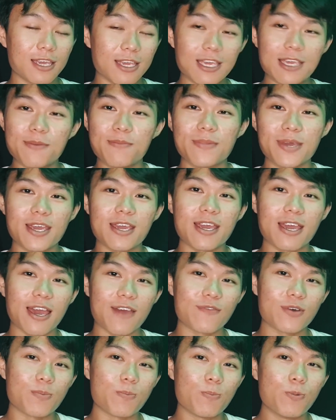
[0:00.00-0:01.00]
It may
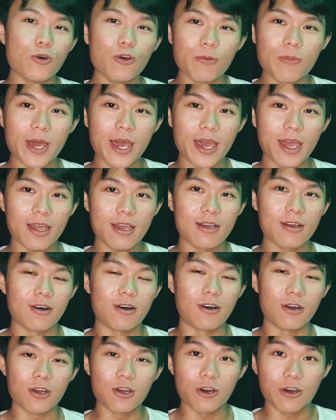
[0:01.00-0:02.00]
have a pullback
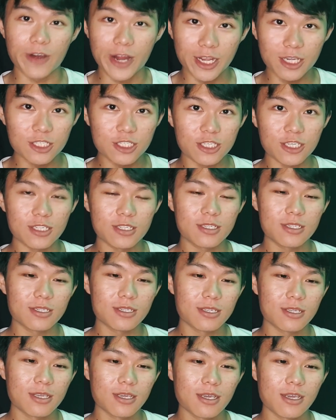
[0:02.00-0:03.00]
or correction,
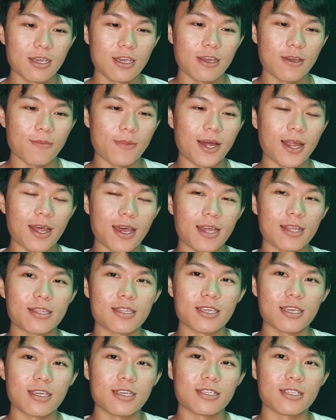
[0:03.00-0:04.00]
but I
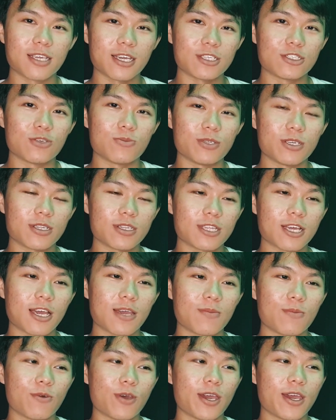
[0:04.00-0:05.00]
think that should be the
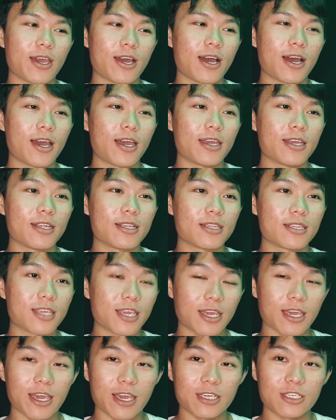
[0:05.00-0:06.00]
time where I
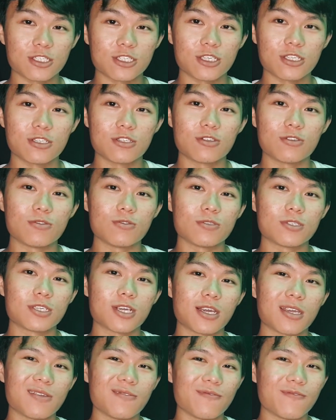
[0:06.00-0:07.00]
take action to
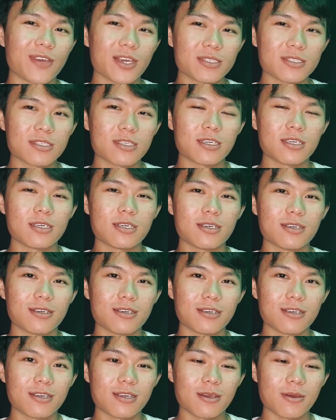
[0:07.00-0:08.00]
start investing
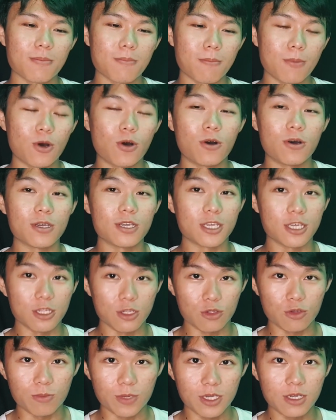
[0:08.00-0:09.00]
more
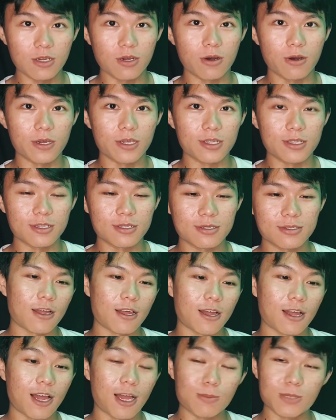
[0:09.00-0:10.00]
into Bitcoin.
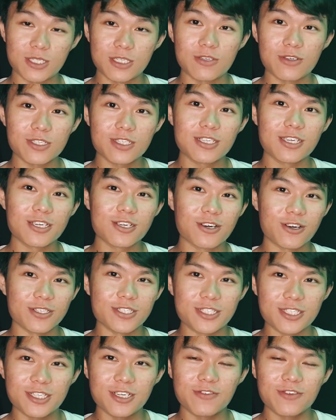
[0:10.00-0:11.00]
I'm seriously
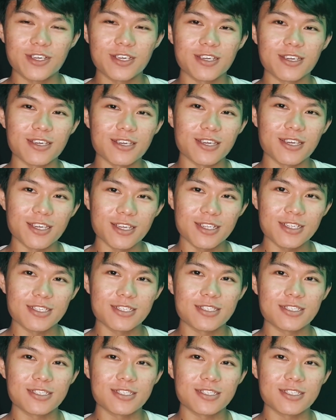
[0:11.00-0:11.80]
considering it.